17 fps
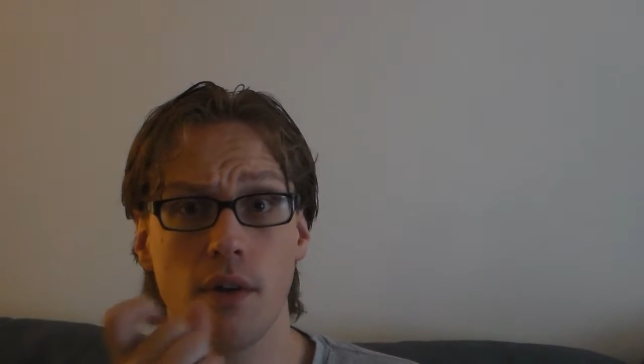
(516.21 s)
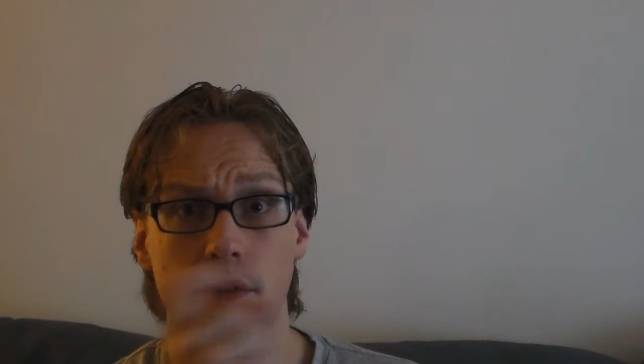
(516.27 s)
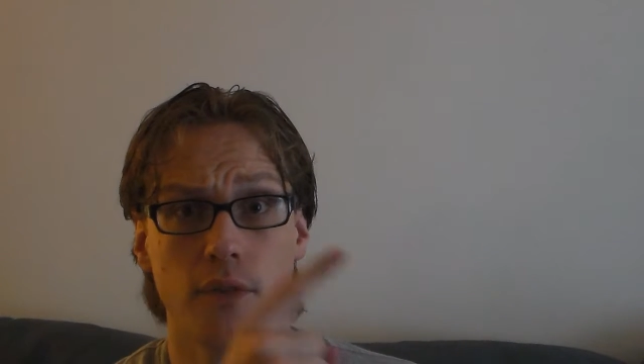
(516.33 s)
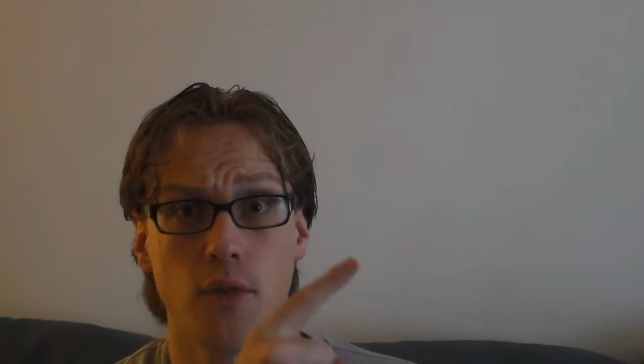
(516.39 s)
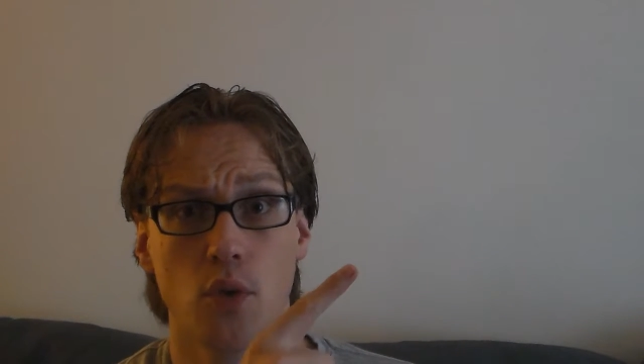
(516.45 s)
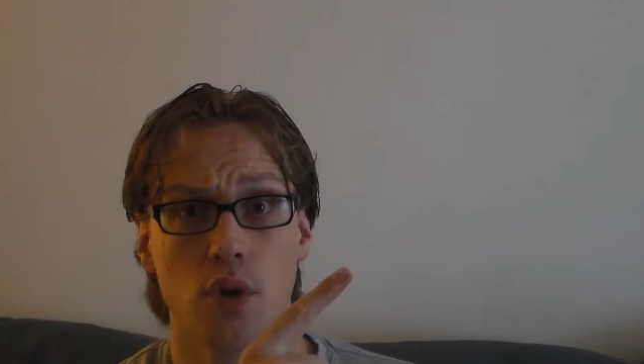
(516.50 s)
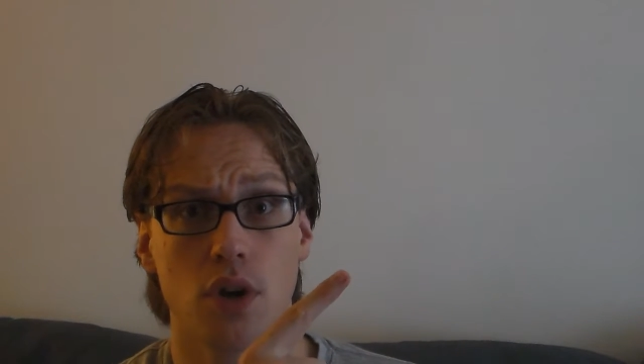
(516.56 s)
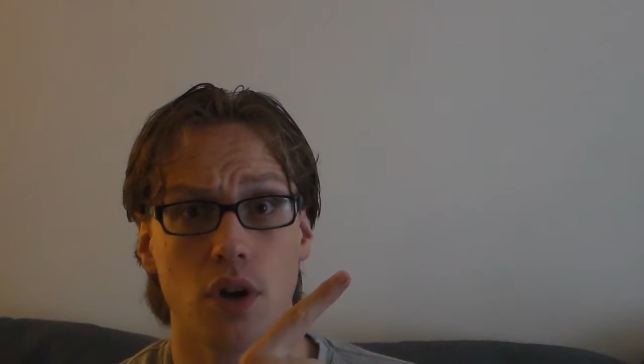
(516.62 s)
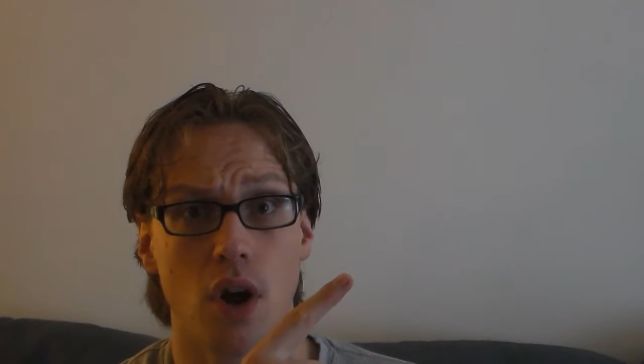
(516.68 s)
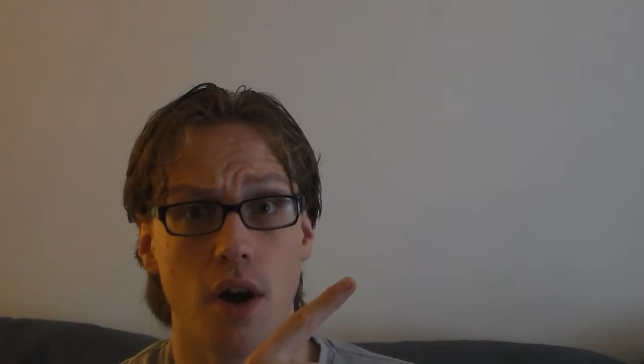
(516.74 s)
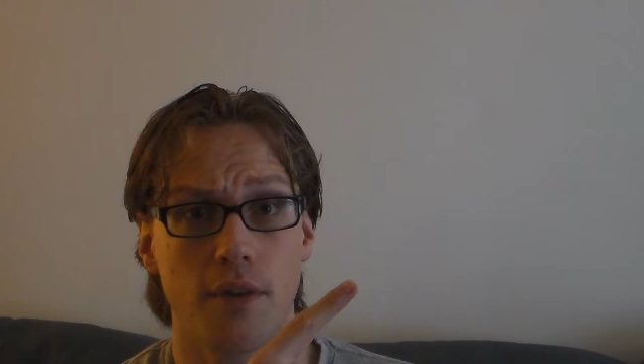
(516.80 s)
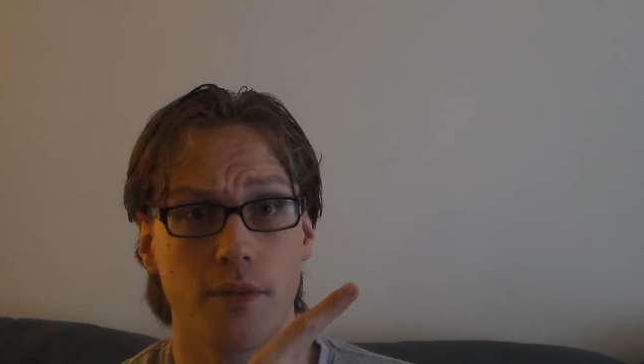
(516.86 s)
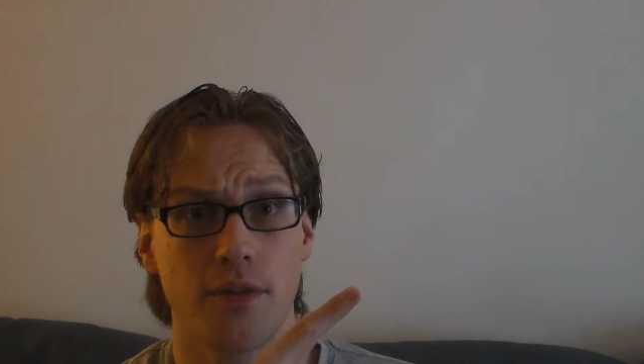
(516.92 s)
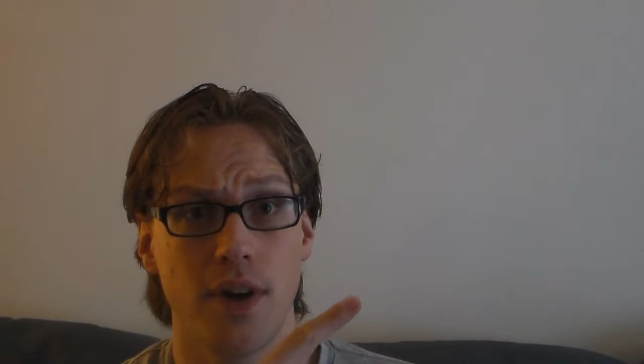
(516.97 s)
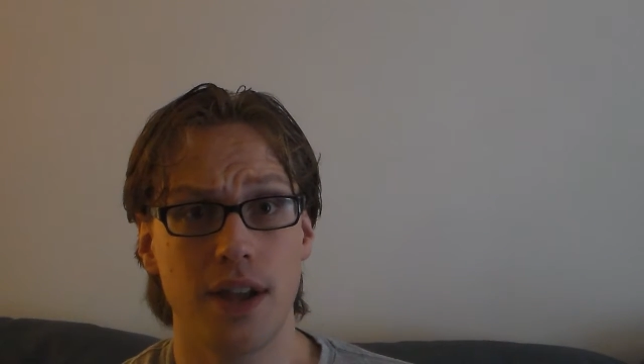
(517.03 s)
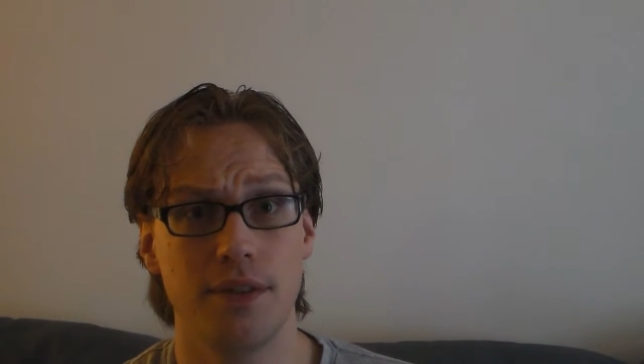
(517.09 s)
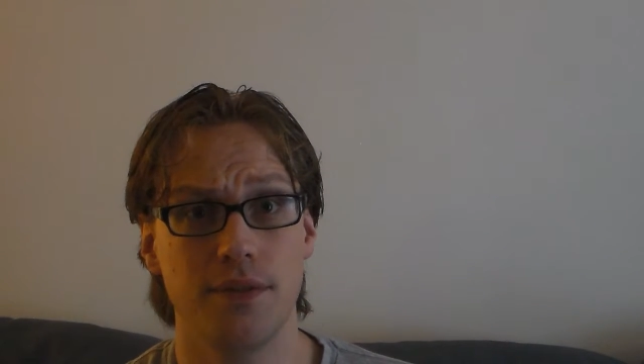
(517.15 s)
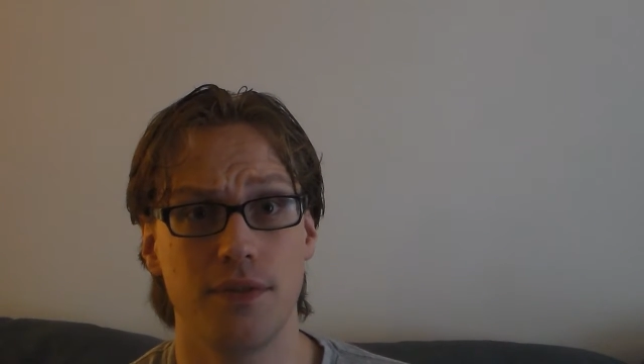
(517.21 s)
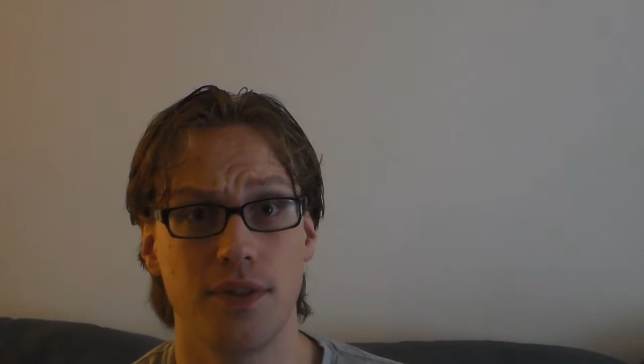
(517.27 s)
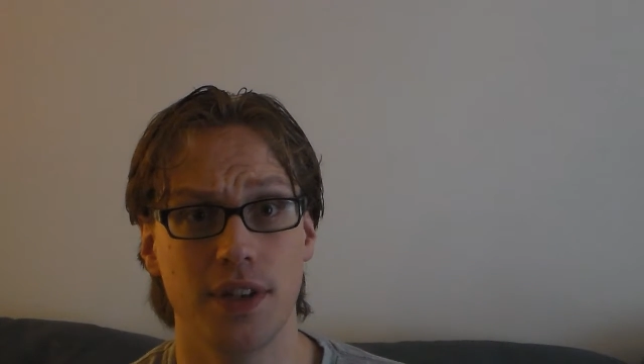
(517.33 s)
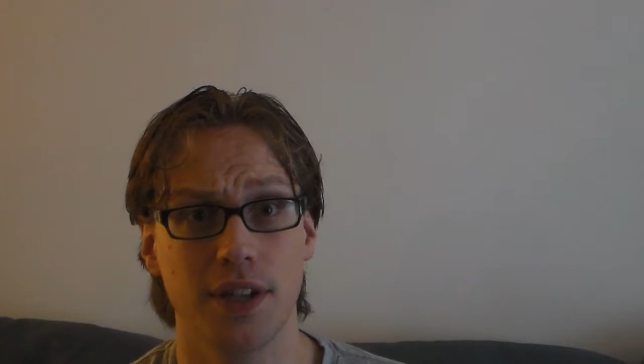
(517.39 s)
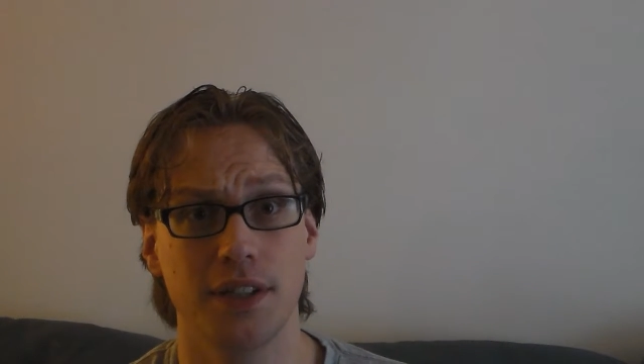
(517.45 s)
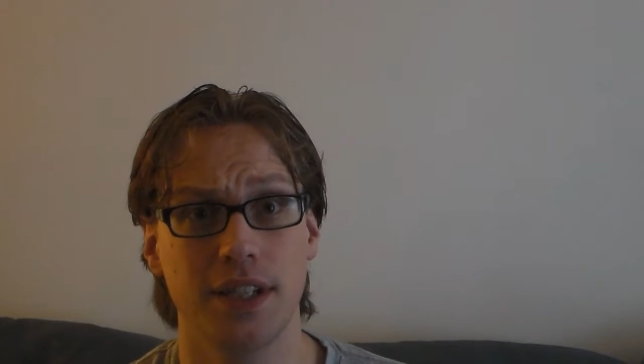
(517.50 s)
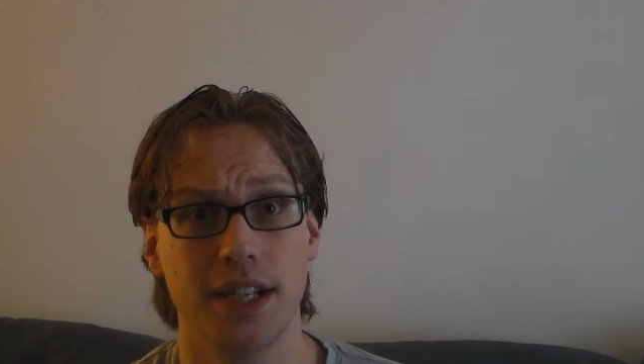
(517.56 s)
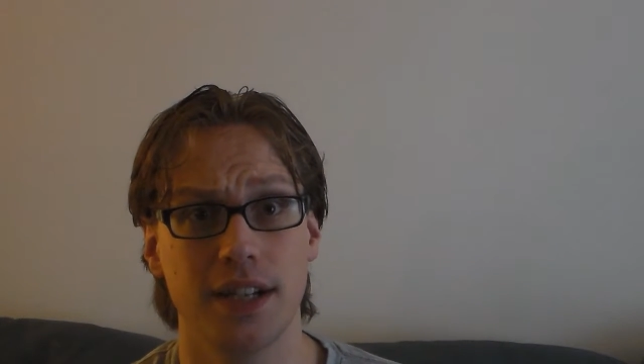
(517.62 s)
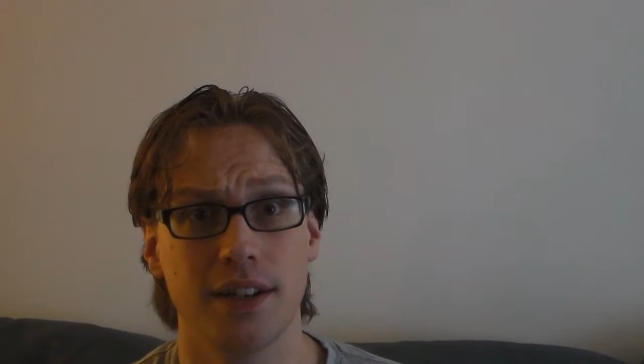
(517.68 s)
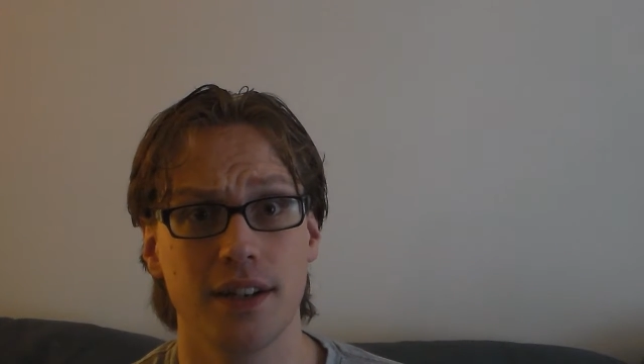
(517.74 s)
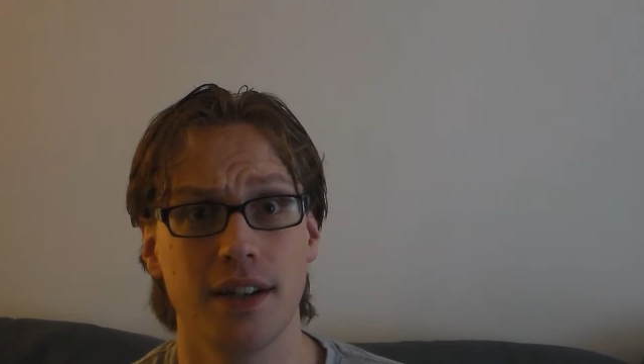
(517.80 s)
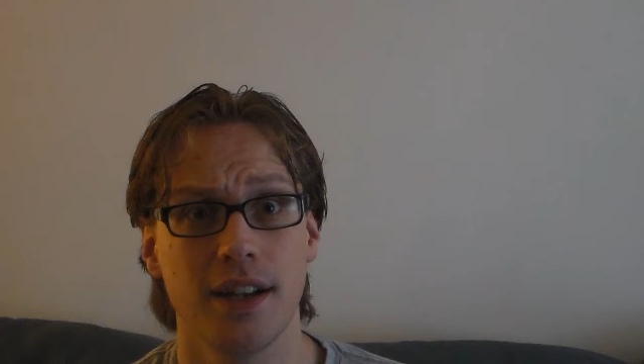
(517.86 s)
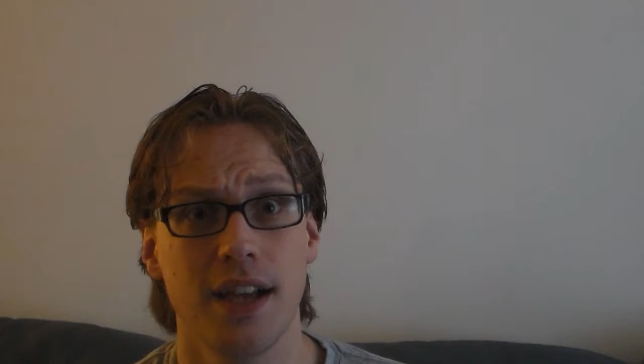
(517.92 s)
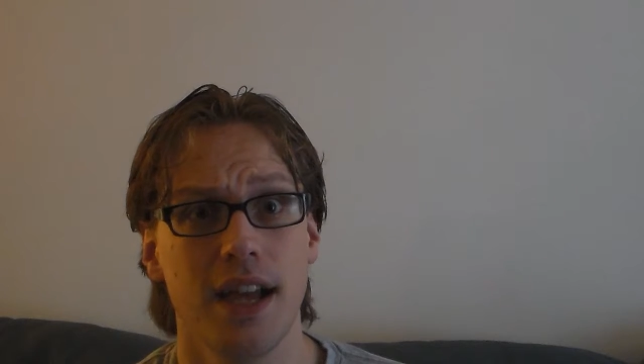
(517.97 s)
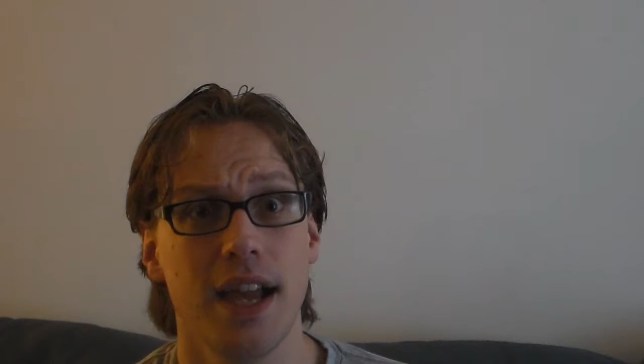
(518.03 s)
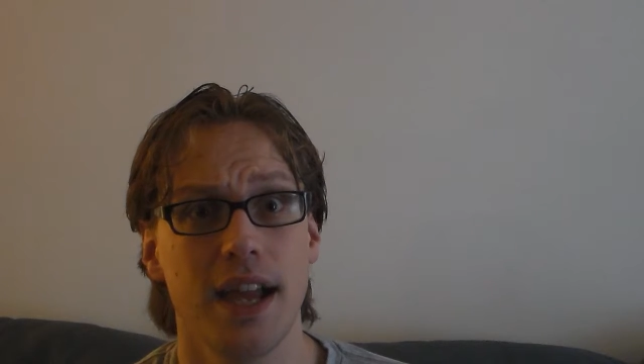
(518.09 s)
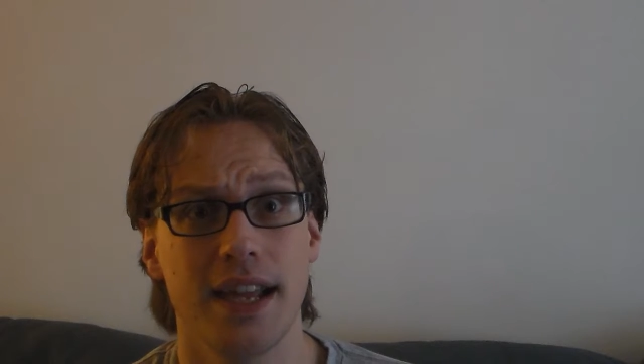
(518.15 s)
for our friend Phil
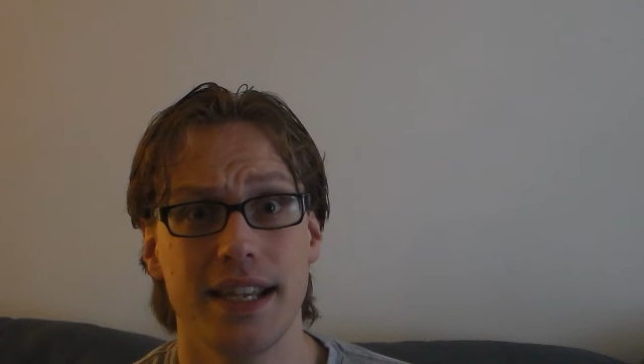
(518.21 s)
here.